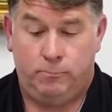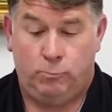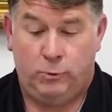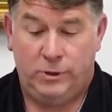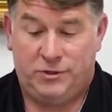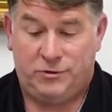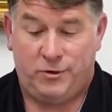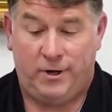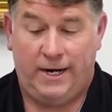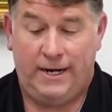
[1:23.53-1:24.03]

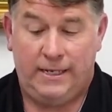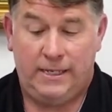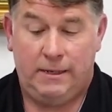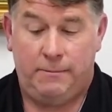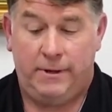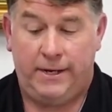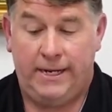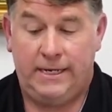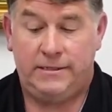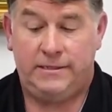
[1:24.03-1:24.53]
We train
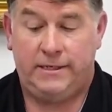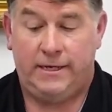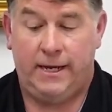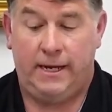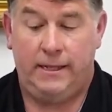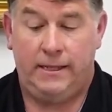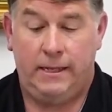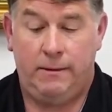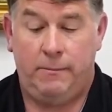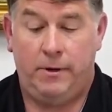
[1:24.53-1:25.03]
them and
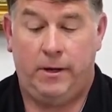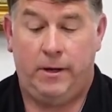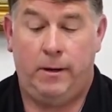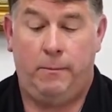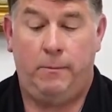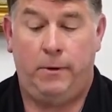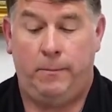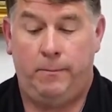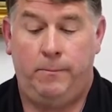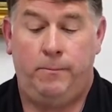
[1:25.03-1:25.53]
educate them
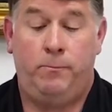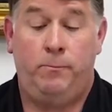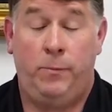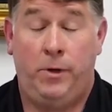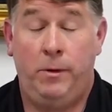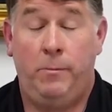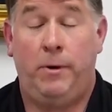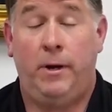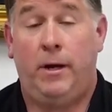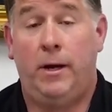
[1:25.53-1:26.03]

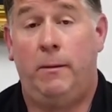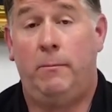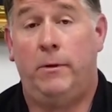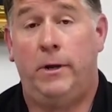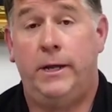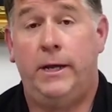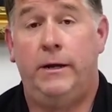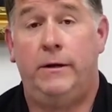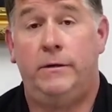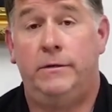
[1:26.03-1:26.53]
to
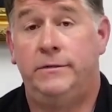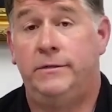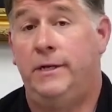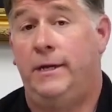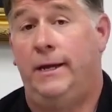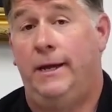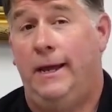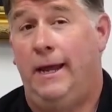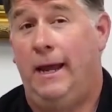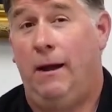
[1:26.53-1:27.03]
become leaders
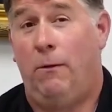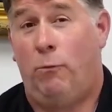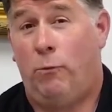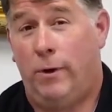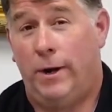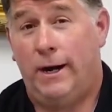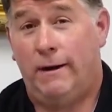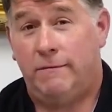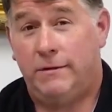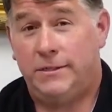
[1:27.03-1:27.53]
at
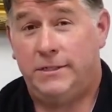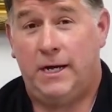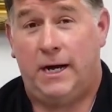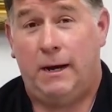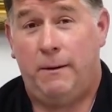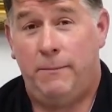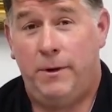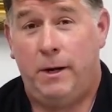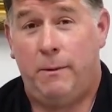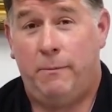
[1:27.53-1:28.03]
whatever
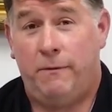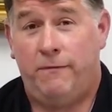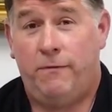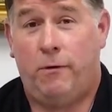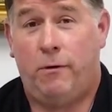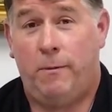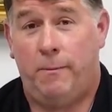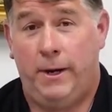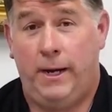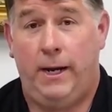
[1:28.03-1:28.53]
job they're
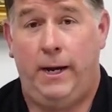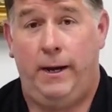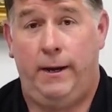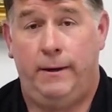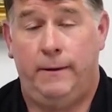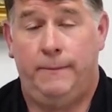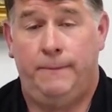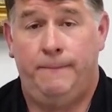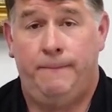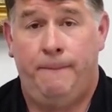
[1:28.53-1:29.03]
performing
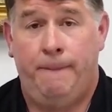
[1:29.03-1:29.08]
here.